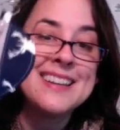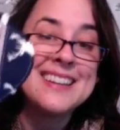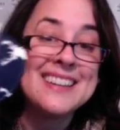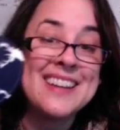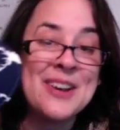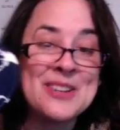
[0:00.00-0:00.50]

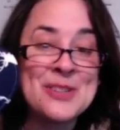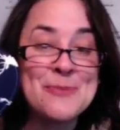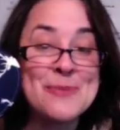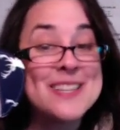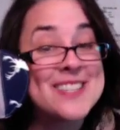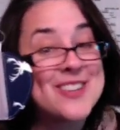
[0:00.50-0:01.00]
Now, it should
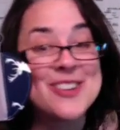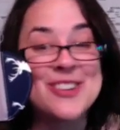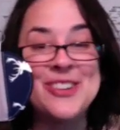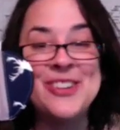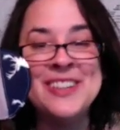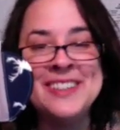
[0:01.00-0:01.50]
be a
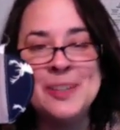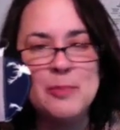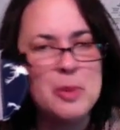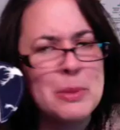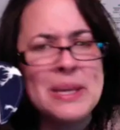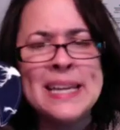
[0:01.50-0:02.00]
circle,
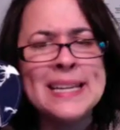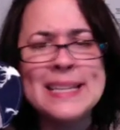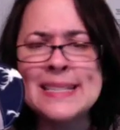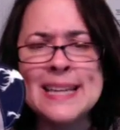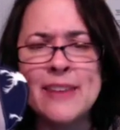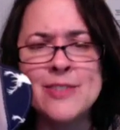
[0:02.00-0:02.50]
but he
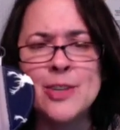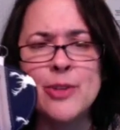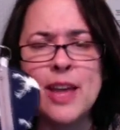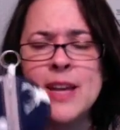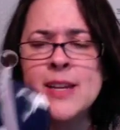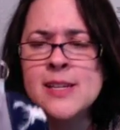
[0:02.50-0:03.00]
doesn't have to know
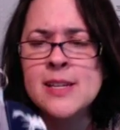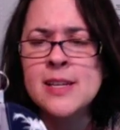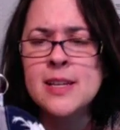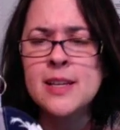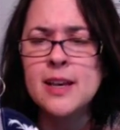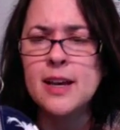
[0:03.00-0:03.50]
that.
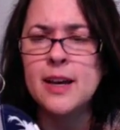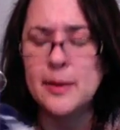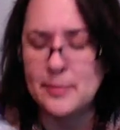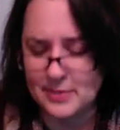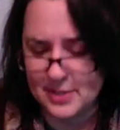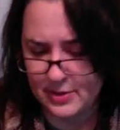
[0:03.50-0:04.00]

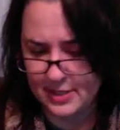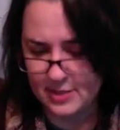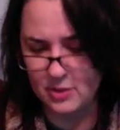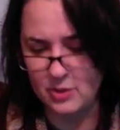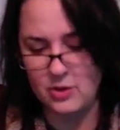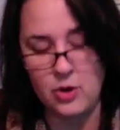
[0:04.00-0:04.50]
So this
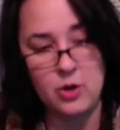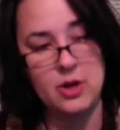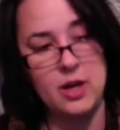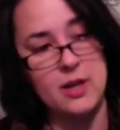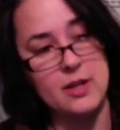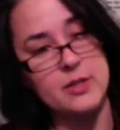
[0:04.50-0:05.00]
could hook
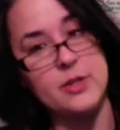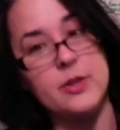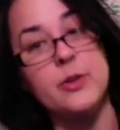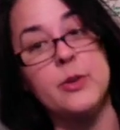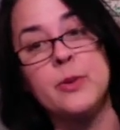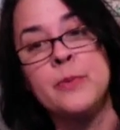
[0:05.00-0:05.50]

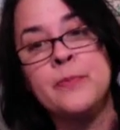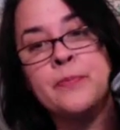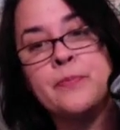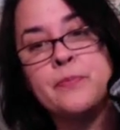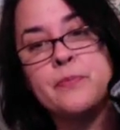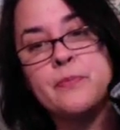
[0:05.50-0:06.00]
onto
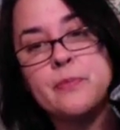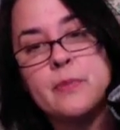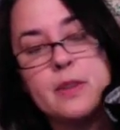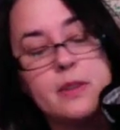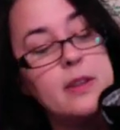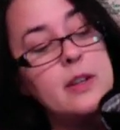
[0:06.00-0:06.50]

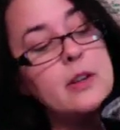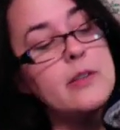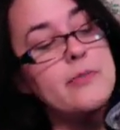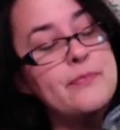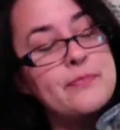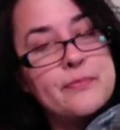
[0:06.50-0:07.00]
the little
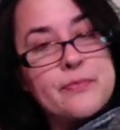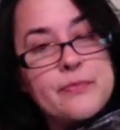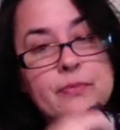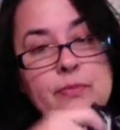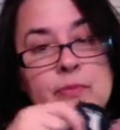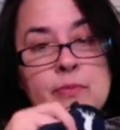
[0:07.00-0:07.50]

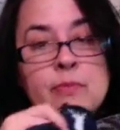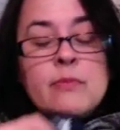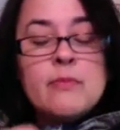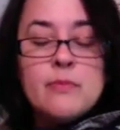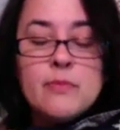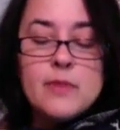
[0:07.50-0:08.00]

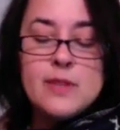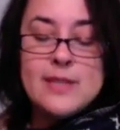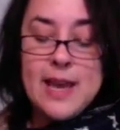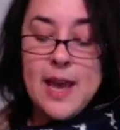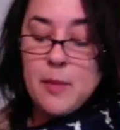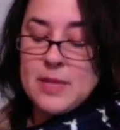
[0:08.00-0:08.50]

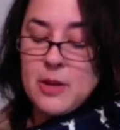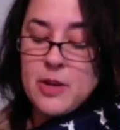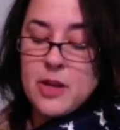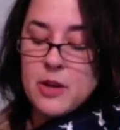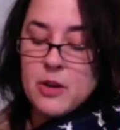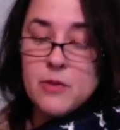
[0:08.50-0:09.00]
tab down
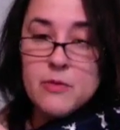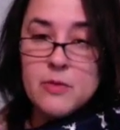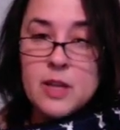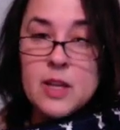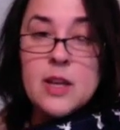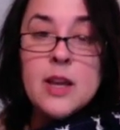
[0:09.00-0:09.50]
here.
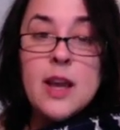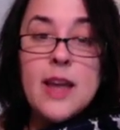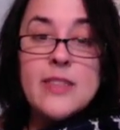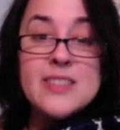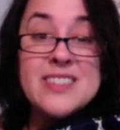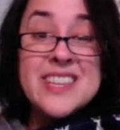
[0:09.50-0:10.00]
And
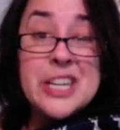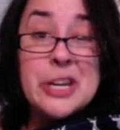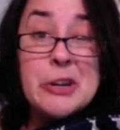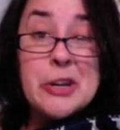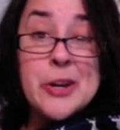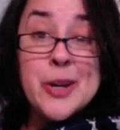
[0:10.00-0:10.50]
this can
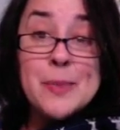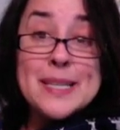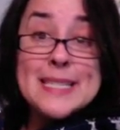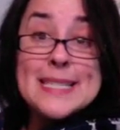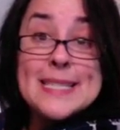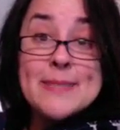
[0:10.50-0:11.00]
carry your
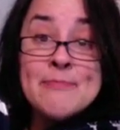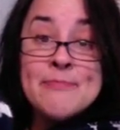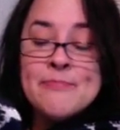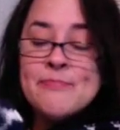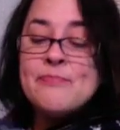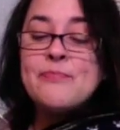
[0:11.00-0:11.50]
earbuds.
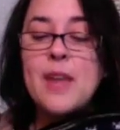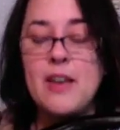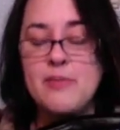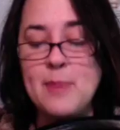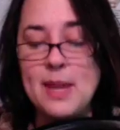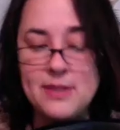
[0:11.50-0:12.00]
I've
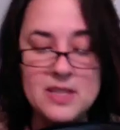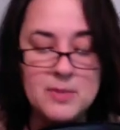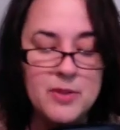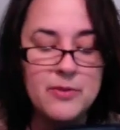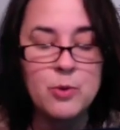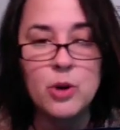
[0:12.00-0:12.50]
made these
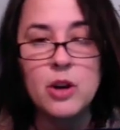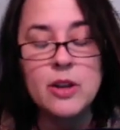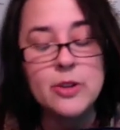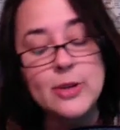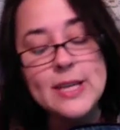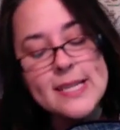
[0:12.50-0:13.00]
before.
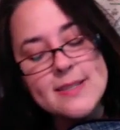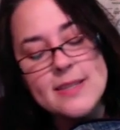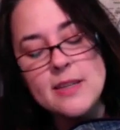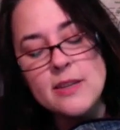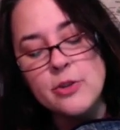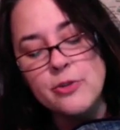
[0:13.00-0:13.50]
They're
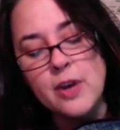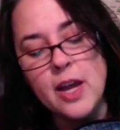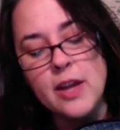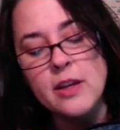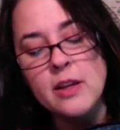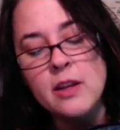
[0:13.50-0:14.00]
easy, they're
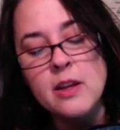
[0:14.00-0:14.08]
fun.